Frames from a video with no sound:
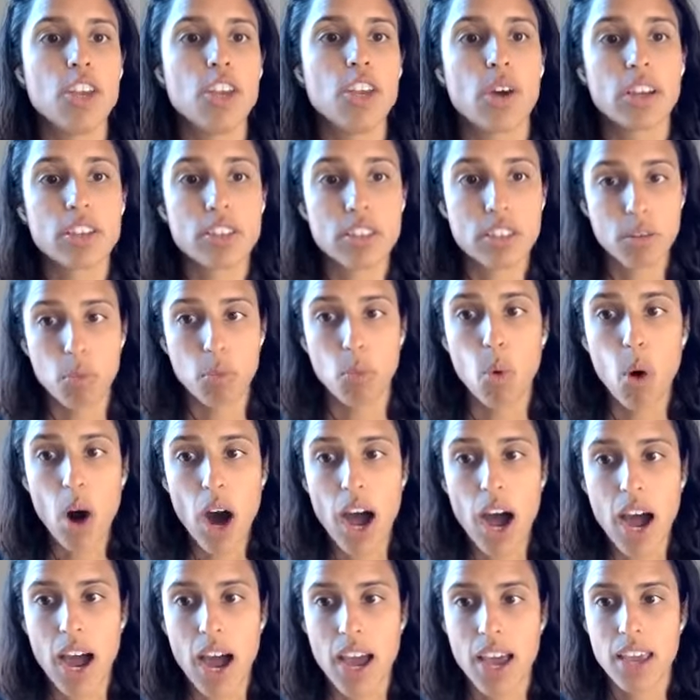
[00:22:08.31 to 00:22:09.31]
And you ask them
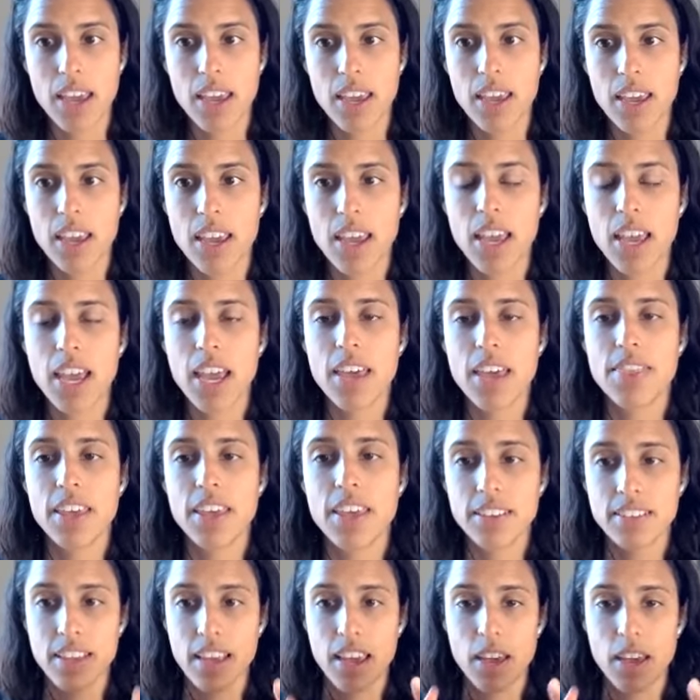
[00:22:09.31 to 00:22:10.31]
why,
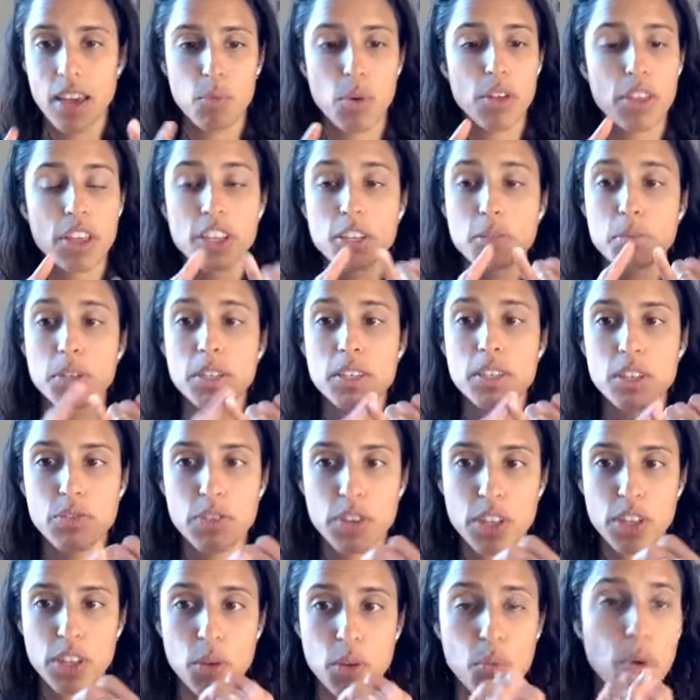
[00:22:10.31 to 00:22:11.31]
they say, well, they
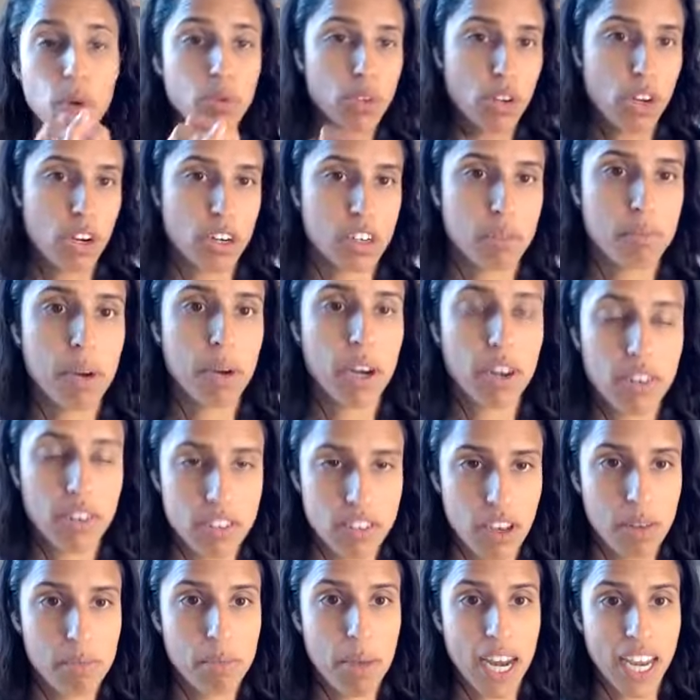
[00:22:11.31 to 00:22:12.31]
specifically won't talk to
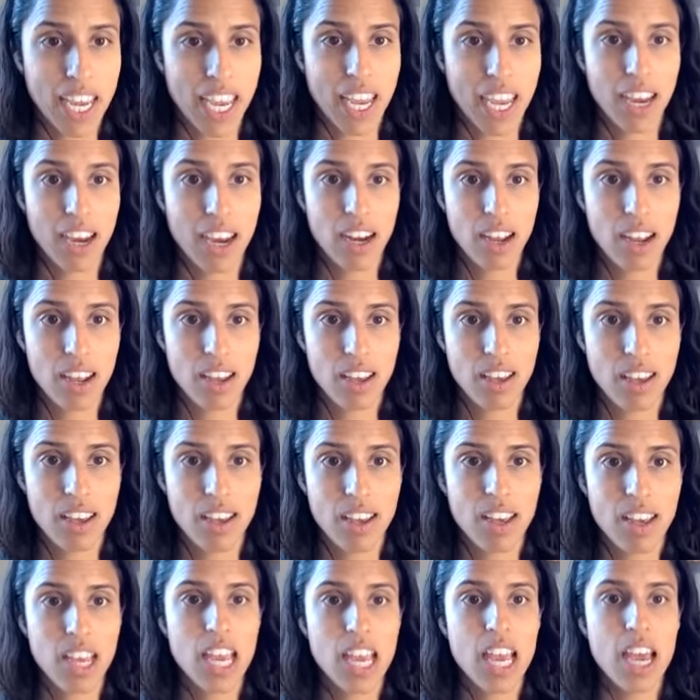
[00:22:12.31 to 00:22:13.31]
parents on Medicaid
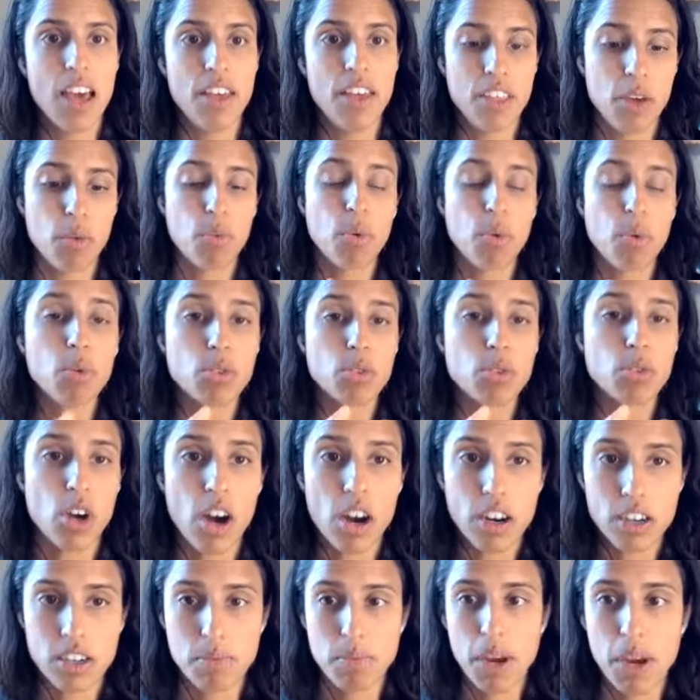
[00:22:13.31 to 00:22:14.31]
and they won't
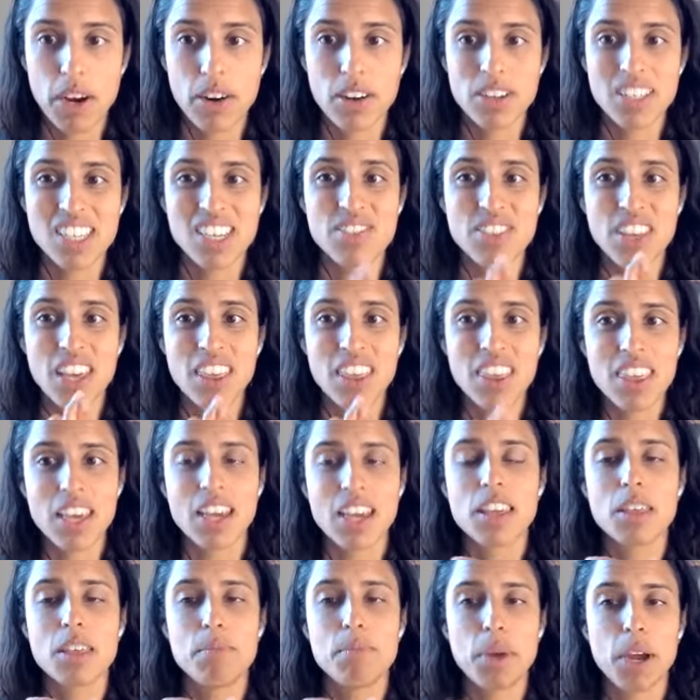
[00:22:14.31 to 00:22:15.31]
talk to parents if they
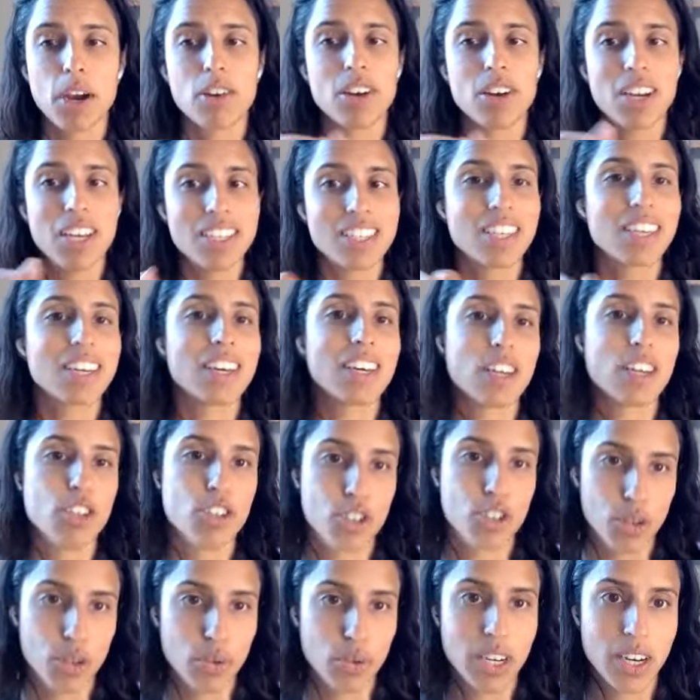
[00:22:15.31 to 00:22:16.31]
think the parent isn't going
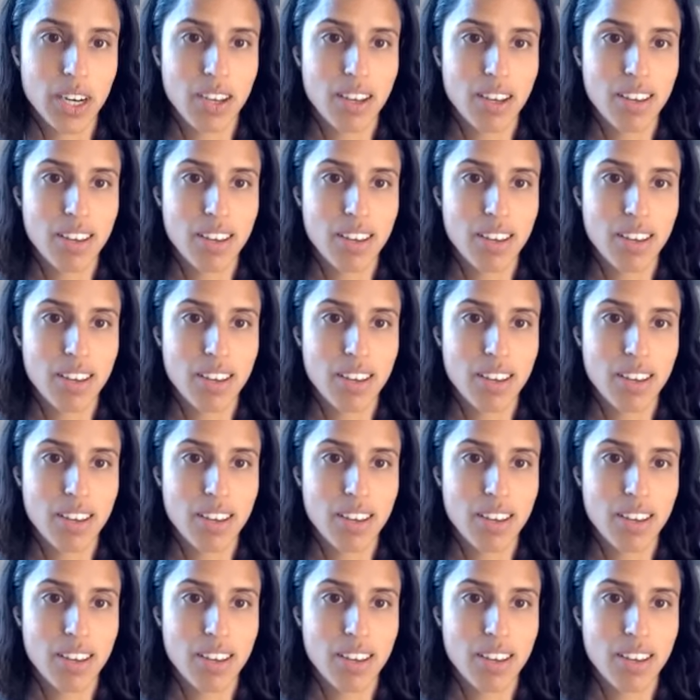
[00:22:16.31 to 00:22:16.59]
to do it.